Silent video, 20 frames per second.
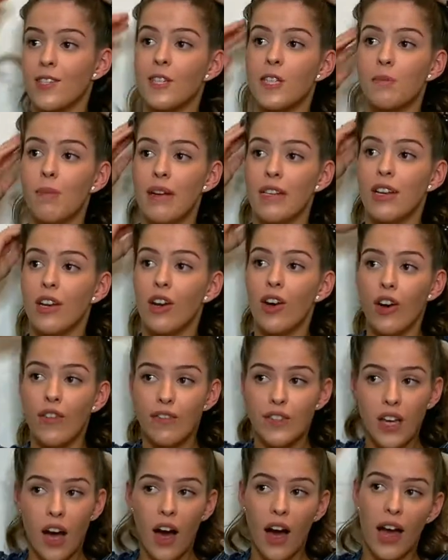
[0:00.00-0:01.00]
to just spend a
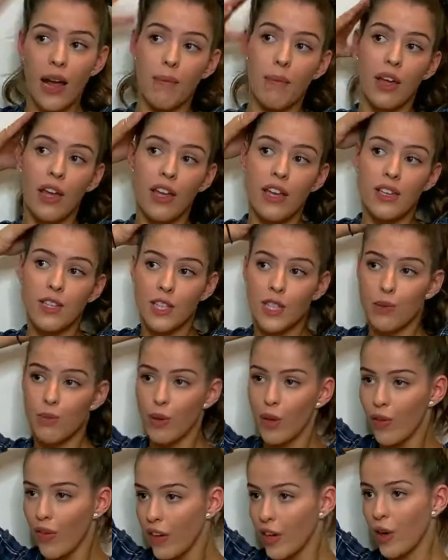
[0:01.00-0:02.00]
lot of time
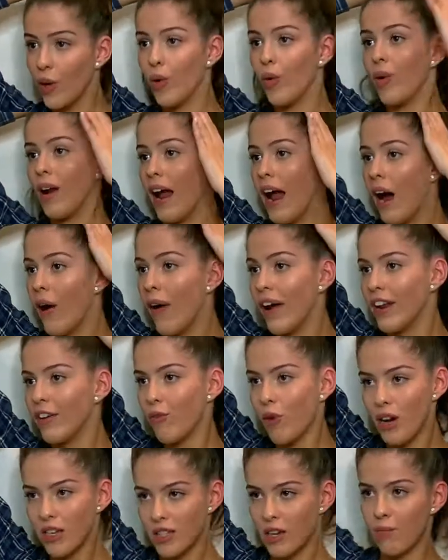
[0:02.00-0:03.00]
smoothing it all out. And
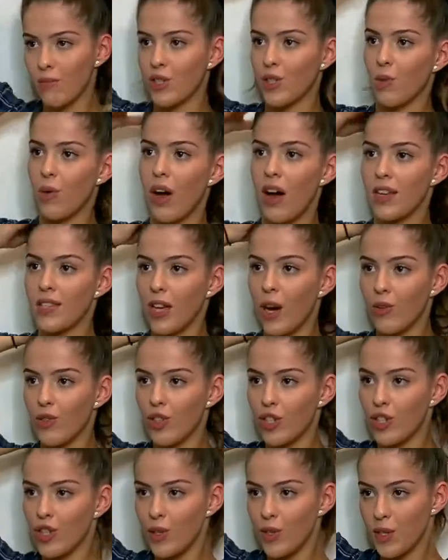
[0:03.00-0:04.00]
if worse comes to worse, I'll
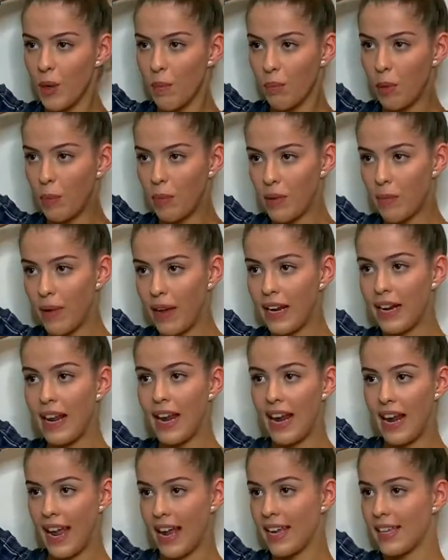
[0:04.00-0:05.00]
just use a bobby
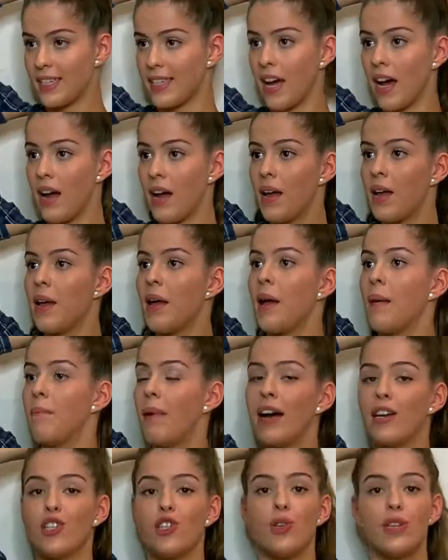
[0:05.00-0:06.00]
pin later.
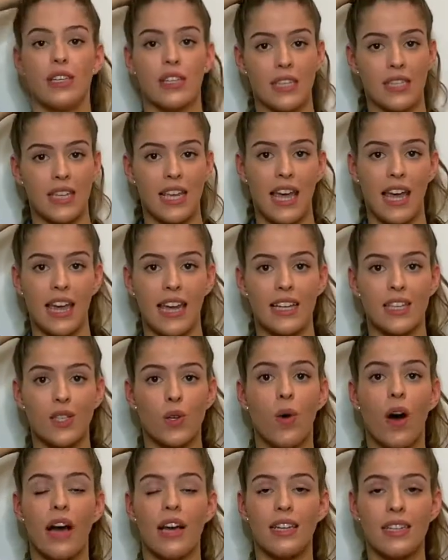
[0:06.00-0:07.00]
But as you can see, it's
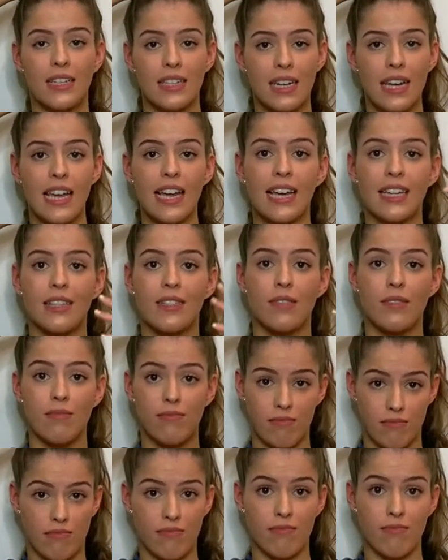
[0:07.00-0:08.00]
quite sleek and
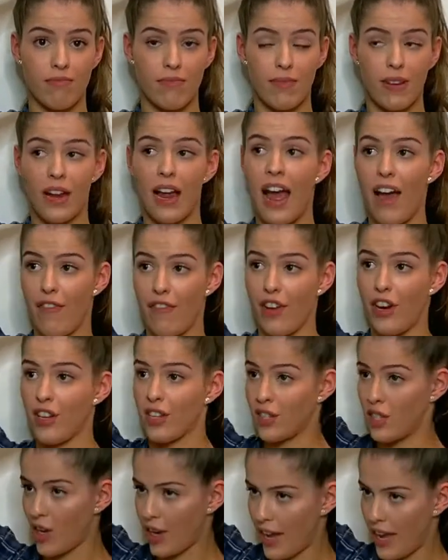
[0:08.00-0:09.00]

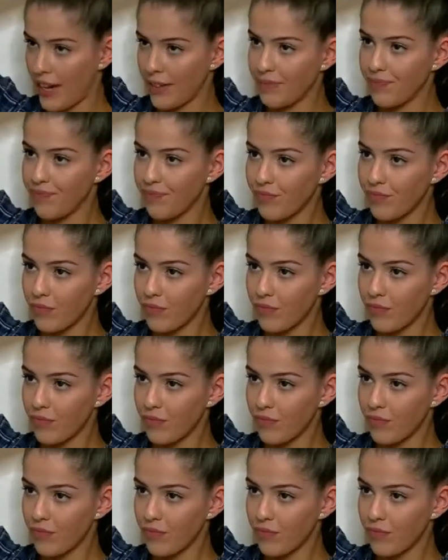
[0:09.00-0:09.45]
effortless looking.